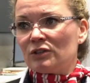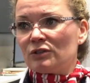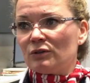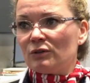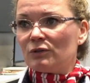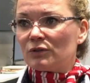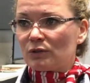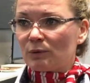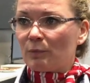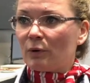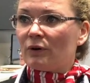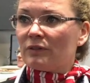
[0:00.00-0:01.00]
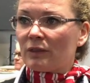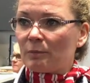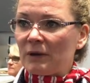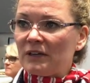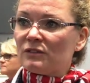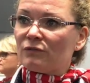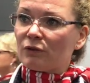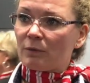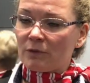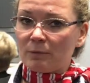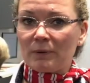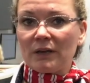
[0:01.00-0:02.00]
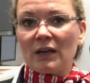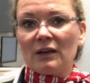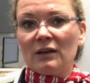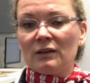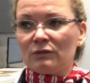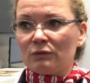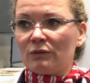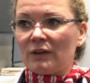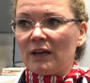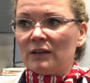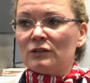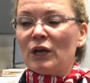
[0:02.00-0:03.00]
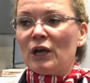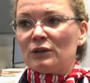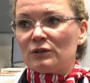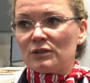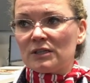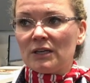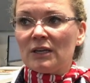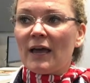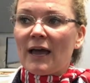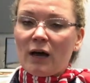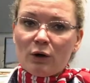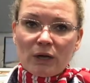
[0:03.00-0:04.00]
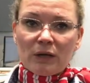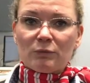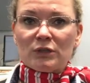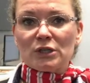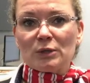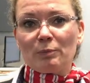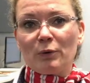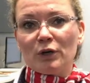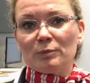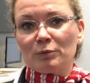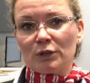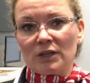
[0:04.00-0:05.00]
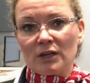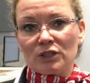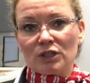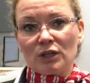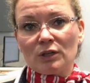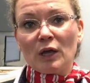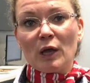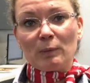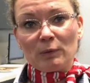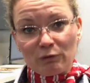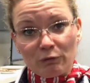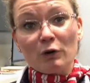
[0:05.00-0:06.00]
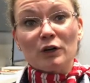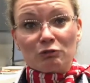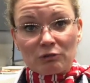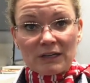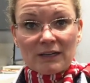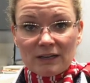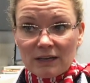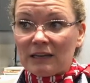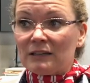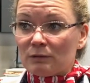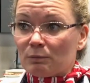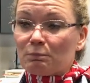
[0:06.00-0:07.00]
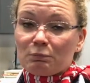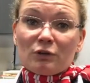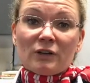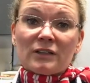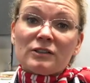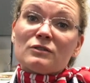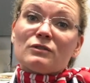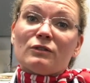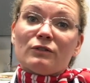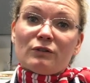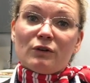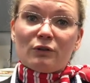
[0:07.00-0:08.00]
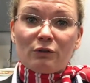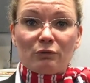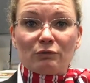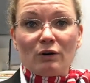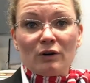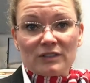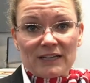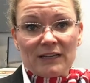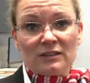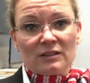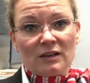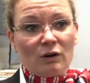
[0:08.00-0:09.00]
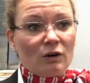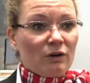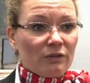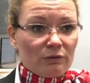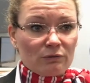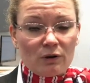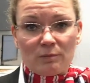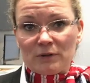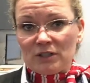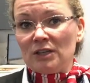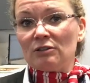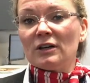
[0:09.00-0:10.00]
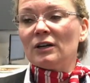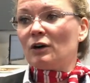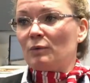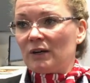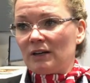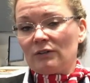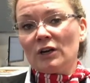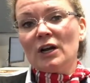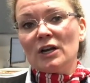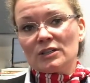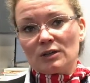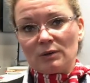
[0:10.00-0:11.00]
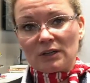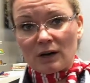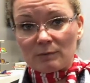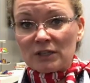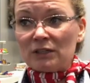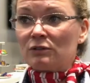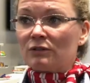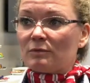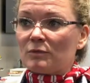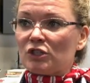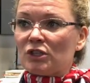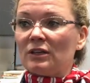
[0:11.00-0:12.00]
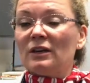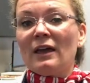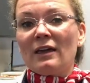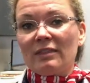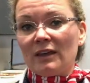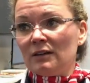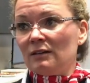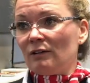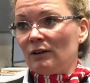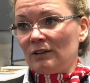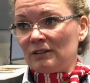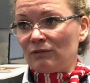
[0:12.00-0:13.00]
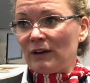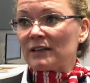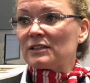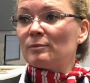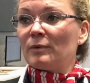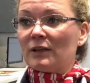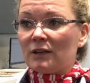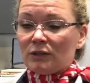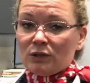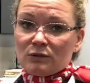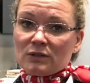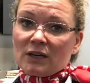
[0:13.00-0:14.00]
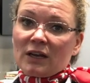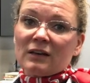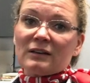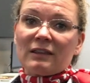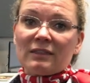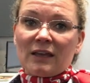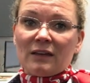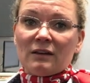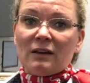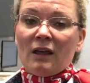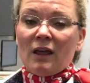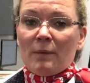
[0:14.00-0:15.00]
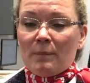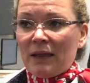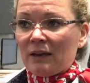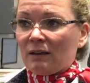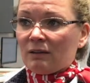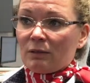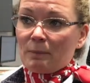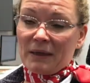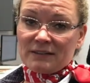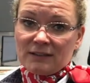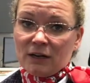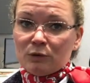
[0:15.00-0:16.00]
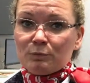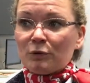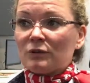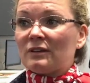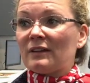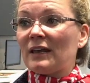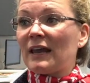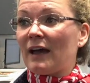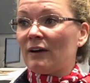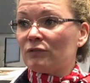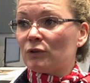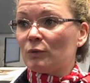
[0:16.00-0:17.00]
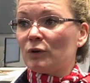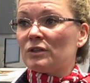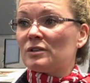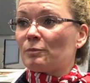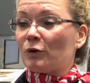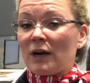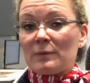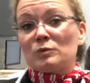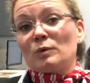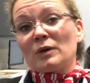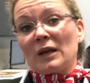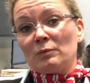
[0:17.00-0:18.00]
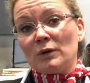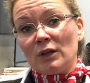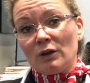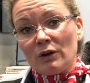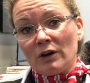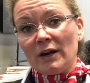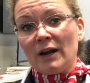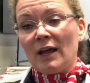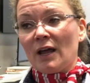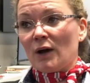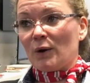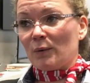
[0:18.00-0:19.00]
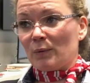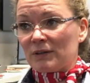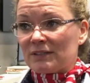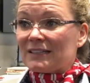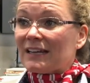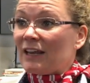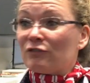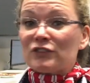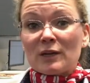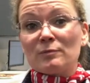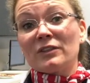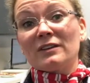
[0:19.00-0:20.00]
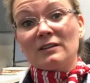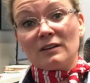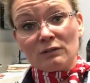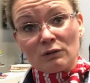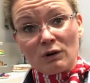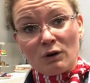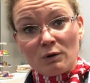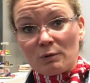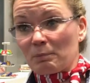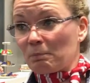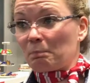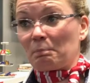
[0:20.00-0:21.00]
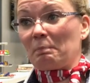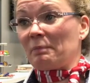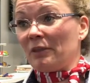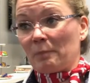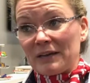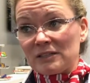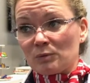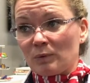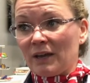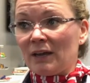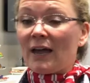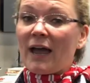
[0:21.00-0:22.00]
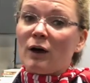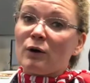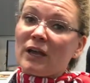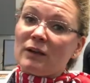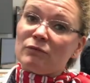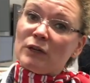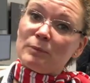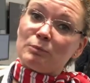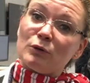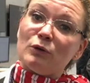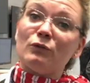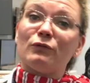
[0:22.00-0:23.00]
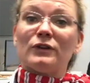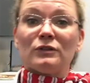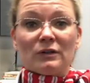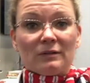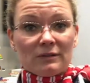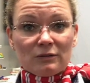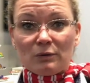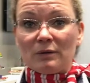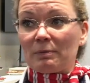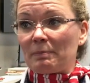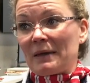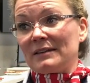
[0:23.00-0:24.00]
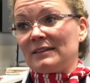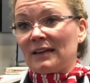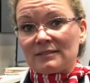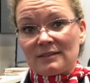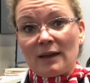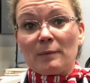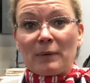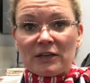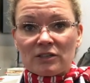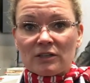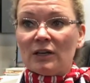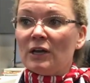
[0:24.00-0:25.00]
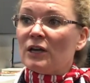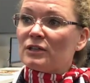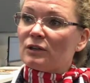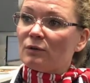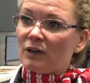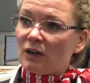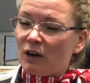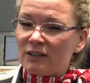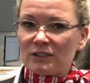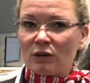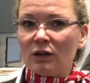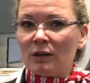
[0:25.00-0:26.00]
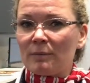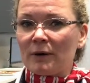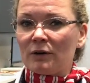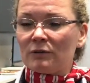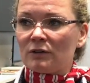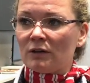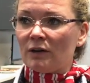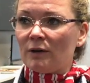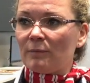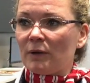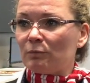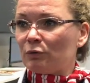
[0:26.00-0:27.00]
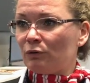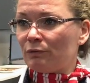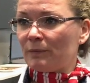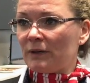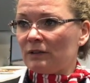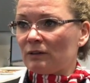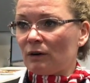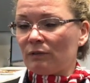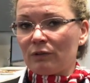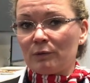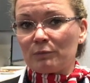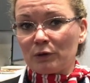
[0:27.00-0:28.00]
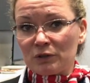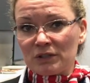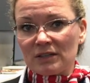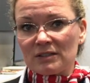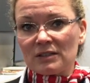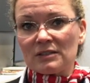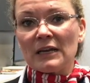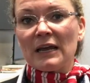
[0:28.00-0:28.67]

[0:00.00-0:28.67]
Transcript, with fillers: to support the best from the beginning to the end to see how can we support production before it really is produced so the, the raw data or the raw material or whatever so it comes into the machine then is flexible in using it and then making the best output and then afterwards perhaps what can we learn what if something didn't go the best way how can we improve and do it best next time better so it's all about um, improvement of the processes